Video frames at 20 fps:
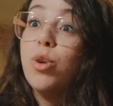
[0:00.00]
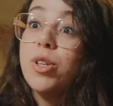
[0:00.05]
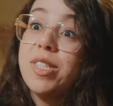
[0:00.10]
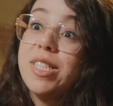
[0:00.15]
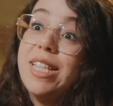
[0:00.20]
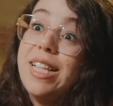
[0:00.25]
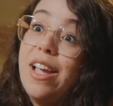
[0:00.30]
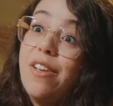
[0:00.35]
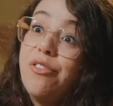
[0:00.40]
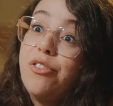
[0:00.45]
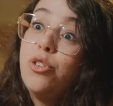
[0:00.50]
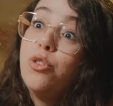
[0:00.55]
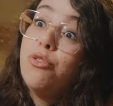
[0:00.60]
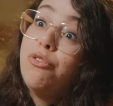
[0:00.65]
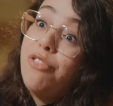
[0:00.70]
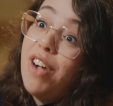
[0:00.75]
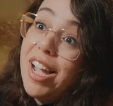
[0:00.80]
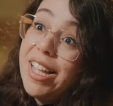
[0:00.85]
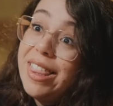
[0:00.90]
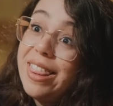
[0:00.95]
was left to
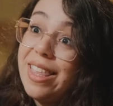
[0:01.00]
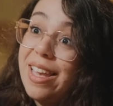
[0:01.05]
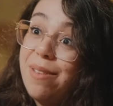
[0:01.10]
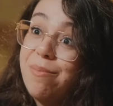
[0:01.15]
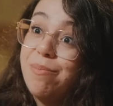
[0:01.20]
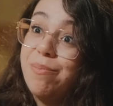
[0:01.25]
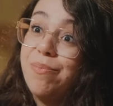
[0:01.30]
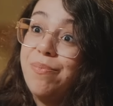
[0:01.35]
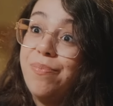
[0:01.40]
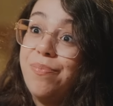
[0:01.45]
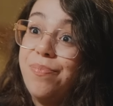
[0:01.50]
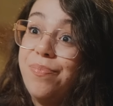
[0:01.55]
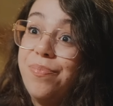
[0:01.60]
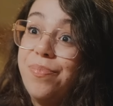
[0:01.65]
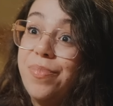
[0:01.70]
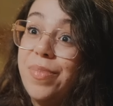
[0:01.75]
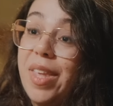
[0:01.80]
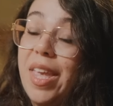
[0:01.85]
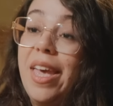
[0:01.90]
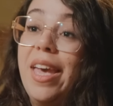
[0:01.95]
fight them.
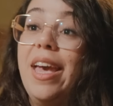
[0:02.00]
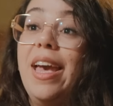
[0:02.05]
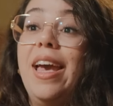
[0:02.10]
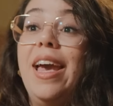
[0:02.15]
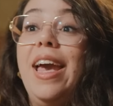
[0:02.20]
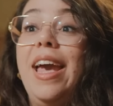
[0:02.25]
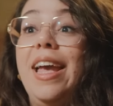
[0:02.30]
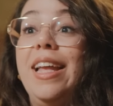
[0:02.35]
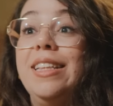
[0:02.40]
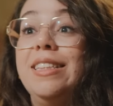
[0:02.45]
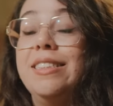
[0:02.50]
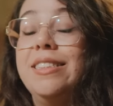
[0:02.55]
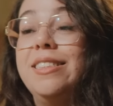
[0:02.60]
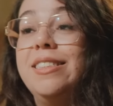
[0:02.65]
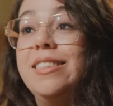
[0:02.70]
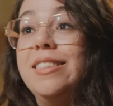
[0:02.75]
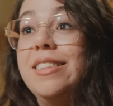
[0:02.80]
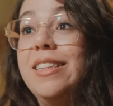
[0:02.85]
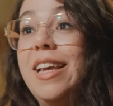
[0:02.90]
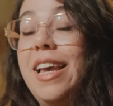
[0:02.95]
And
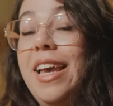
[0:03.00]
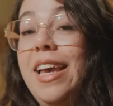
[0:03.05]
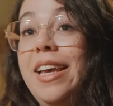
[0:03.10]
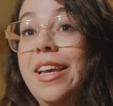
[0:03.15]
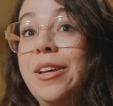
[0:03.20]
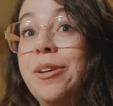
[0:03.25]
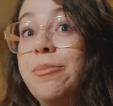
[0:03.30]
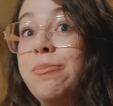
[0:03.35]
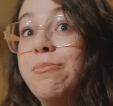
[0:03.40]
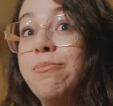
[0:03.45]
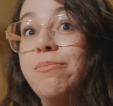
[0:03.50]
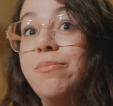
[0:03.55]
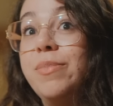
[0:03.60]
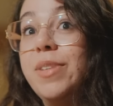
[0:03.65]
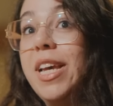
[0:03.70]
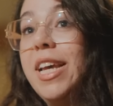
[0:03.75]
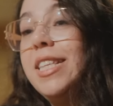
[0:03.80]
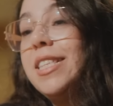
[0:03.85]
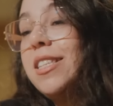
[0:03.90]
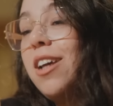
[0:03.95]

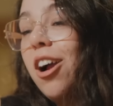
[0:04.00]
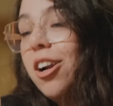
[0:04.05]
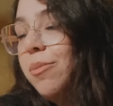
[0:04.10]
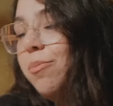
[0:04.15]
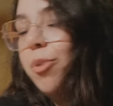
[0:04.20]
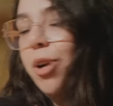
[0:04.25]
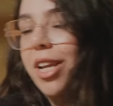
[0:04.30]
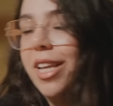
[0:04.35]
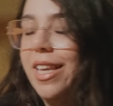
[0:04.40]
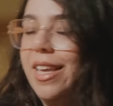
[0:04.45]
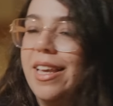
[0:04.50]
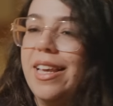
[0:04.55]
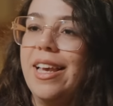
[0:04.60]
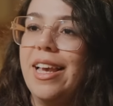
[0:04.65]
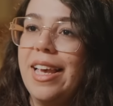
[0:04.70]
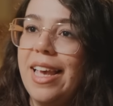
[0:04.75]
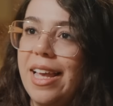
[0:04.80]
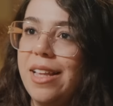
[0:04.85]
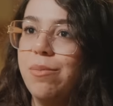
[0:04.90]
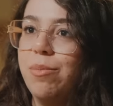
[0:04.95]
it's
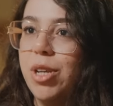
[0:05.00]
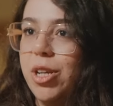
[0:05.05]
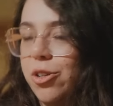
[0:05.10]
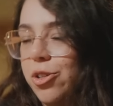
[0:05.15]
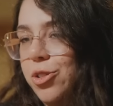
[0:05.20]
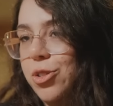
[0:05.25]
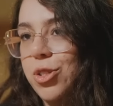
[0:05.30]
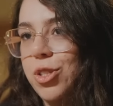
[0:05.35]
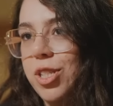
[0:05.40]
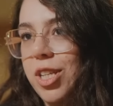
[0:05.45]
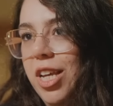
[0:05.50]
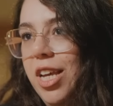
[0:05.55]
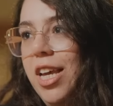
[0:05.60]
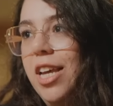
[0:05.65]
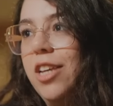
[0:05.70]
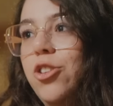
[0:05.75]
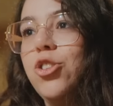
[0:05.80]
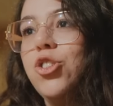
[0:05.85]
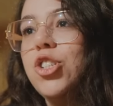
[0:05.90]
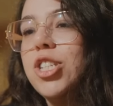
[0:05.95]
heartbreaking, again, because
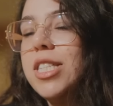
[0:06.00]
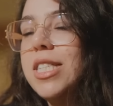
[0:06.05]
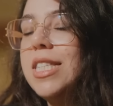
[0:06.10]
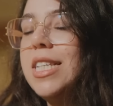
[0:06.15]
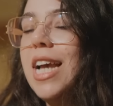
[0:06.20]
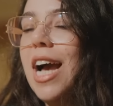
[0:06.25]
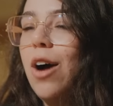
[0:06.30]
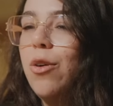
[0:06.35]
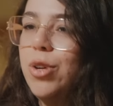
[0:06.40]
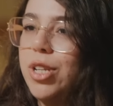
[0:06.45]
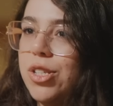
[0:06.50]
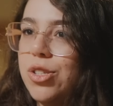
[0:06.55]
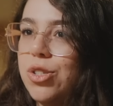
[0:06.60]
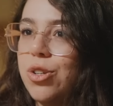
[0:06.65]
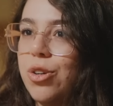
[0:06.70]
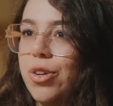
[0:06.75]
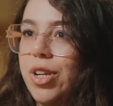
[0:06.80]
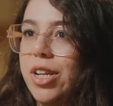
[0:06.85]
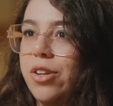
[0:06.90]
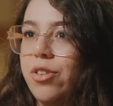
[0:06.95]
you just see how
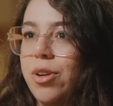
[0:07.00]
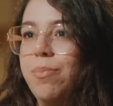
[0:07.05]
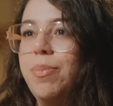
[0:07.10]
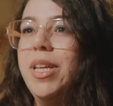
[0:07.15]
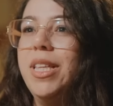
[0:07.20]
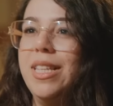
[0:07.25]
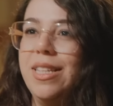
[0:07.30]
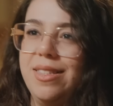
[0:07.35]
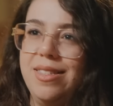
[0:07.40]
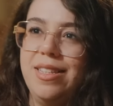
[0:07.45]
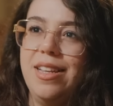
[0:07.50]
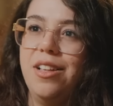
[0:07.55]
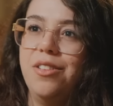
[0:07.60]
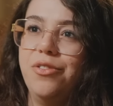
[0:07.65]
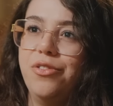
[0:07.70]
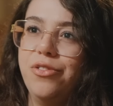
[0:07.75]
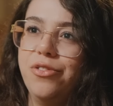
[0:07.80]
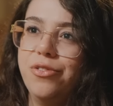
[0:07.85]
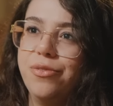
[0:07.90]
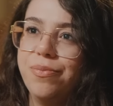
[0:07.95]
history repeats
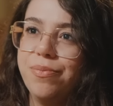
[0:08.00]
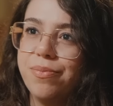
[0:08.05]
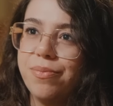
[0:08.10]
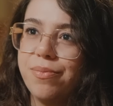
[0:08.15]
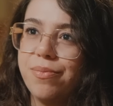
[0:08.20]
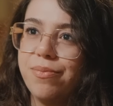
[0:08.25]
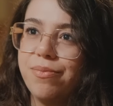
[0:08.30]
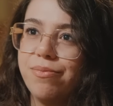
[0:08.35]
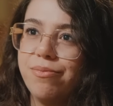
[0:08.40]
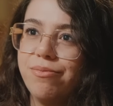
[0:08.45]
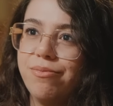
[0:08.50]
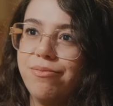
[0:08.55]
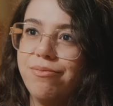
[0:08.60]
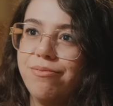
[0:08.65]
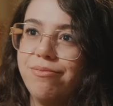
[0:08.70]
itself. So